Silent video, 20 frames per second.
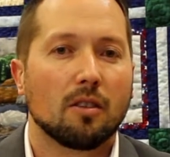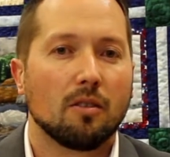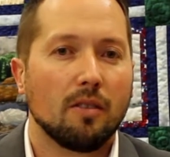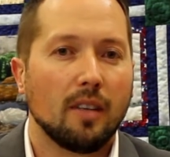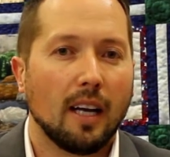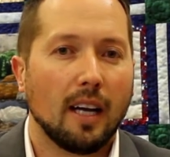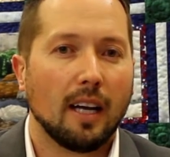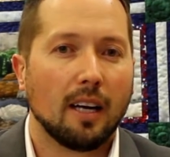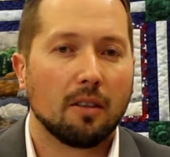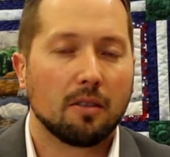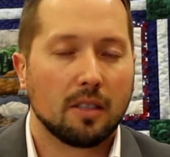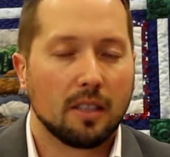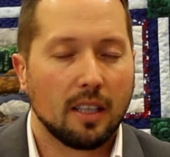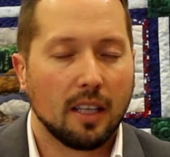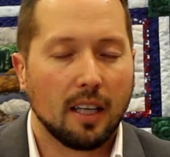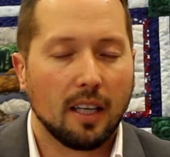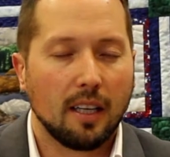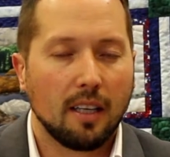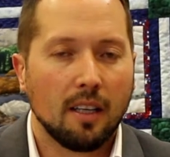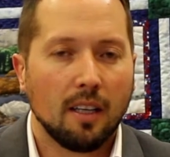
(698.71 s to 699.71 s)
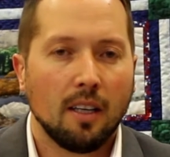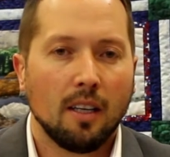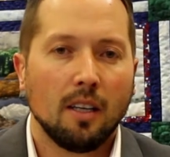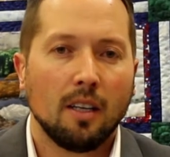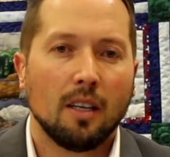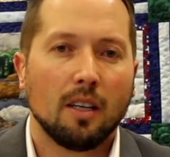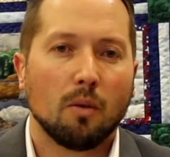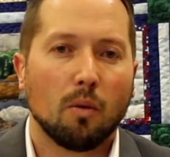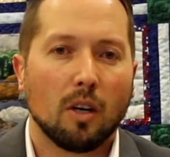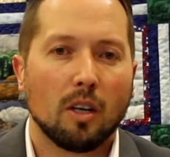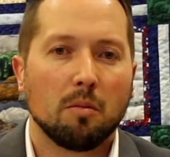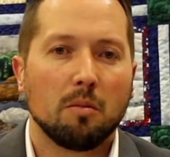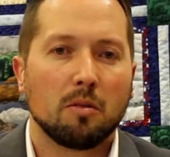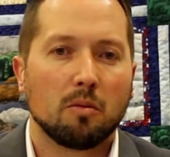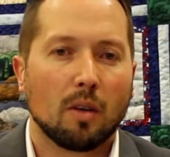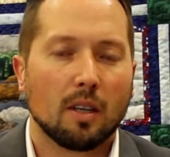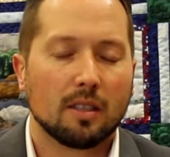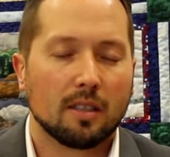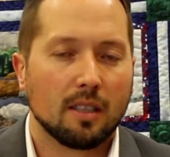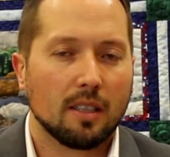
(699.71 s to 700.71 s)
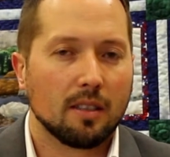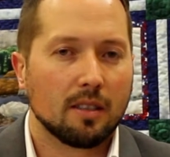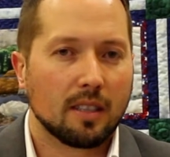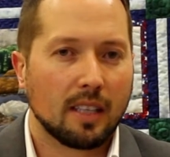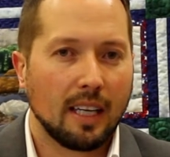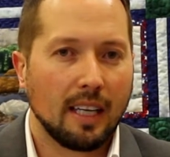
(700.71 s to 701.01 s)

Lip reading: So now, today, Wyoming residents